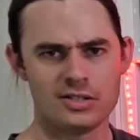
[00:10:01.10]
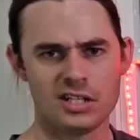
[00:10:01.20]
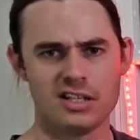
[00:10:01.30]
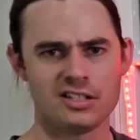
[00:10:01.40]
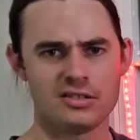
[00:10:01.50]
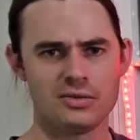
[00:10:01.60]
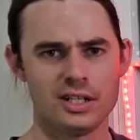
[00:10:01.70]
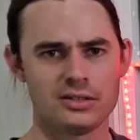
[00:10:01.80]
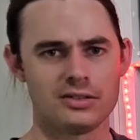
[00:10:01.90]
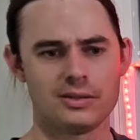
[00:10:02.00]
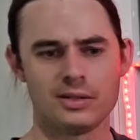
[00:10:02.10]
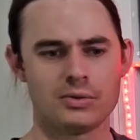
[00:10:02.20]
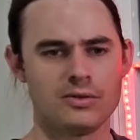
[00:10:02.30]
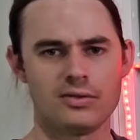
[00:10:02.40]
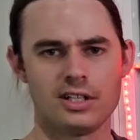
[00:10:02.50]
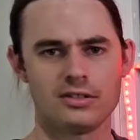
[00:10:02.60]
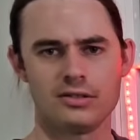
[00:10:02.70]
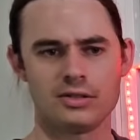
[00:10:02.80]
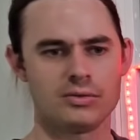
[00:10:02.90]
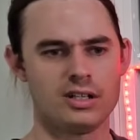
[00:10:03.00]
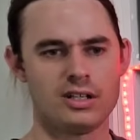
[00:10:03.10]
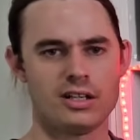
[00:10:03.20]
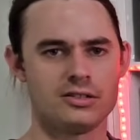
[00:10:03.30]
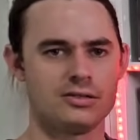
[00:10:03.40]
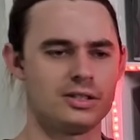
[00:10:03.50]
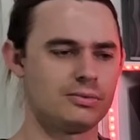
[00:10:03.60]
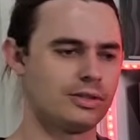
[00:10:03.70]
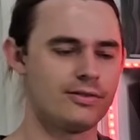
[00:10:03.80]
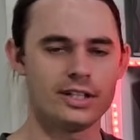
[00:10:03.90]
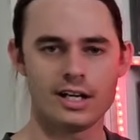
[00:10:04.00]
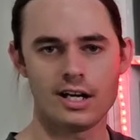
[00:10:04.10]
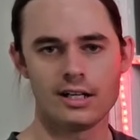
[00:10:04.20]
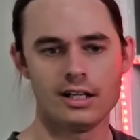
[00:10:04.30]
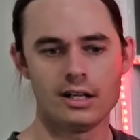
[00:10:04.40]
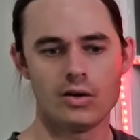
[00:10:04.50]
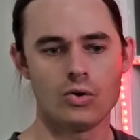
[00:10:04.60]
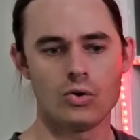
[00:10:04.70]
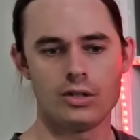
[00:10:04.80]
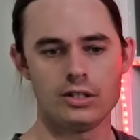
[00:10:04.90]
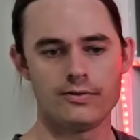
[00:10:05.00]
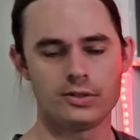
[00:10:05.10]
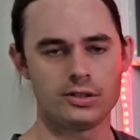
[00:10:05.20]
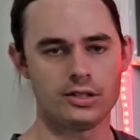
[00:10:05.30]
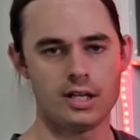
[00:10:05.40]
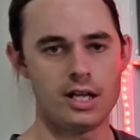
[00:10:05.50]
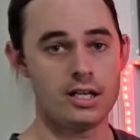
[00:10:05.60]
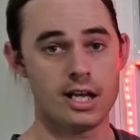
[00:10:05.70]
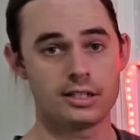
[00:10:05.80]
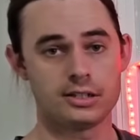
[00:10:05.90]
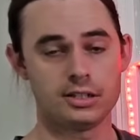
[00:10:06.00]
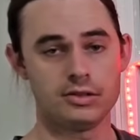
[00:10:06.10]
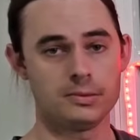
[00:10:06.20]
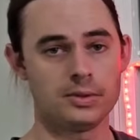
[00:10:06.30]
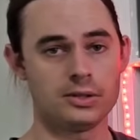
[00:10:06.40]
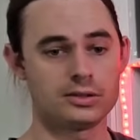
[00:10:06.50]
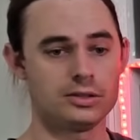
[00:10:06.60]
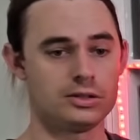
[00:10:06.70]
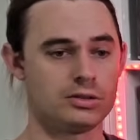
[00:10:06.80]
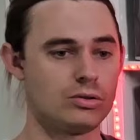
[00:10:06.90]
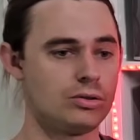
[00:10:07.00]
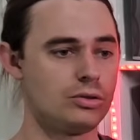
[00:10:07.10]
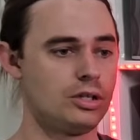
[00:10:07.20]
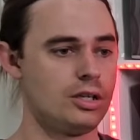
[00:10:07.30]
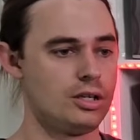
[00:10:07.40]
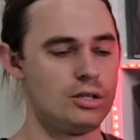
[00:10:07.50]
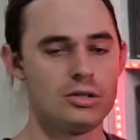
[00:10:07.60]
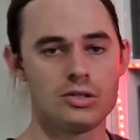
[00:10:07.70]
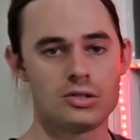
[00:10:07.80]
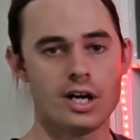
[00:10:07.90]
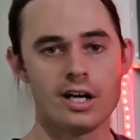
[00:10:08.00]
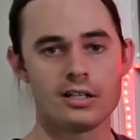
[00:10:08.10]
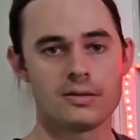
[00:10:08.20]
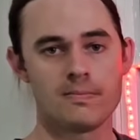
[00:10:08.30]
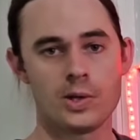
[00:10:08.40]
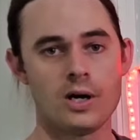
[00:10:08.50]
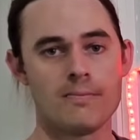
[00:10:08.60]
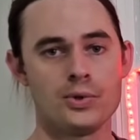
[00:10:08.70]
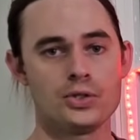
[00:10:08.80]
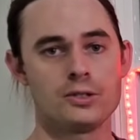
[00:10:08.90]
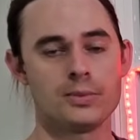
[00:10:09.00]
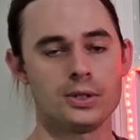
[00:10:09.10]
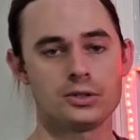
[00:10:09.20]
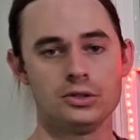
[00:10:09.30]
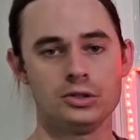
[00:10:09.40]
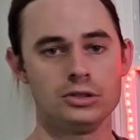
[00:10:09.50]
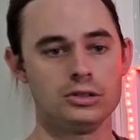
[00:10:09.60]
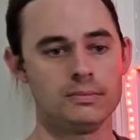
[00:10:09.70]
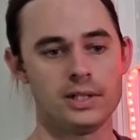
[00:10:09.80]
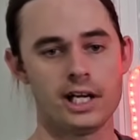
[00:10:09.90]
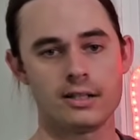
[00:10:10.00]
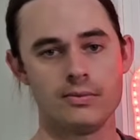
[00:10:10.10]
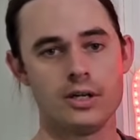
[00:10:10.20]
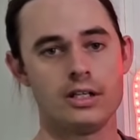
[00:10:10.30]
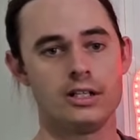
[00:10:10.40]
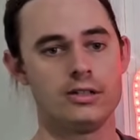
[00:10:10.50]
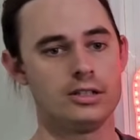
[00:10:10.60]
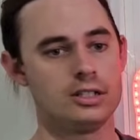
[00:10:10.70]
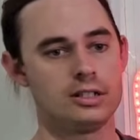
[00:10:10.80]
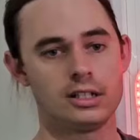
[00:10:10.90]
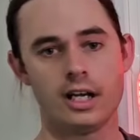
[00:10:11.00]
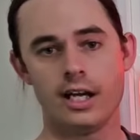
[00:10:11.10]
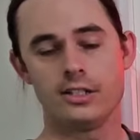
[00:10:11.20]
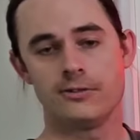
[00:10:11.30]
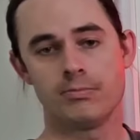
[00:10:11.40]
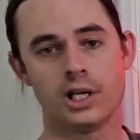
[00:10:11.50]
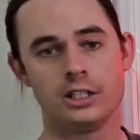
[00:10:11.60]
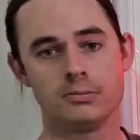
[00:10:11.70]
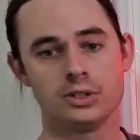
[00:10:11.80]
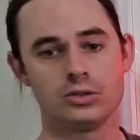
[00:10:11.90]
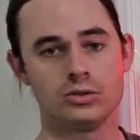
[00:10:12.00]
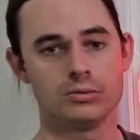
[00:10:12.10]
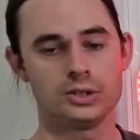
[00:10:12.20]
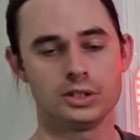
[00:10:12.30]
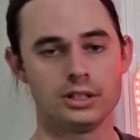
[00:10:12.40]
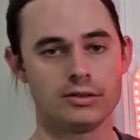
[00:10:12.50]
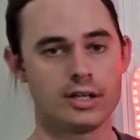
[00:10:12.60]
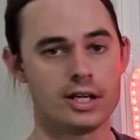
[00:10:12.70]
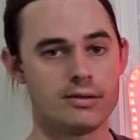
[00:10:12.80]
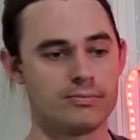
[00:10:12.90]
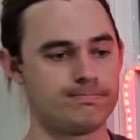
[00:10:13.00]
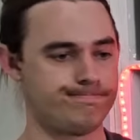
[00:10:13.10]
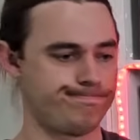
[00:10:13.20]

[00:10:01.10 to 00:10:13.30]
now, 10,000 US or something, 12,000 US, 20,000 US, whatever they are. Or you've got EX series boxes, or you started to buy booster boxes during the black and white era and you got a case of Plasma Storm sitting around,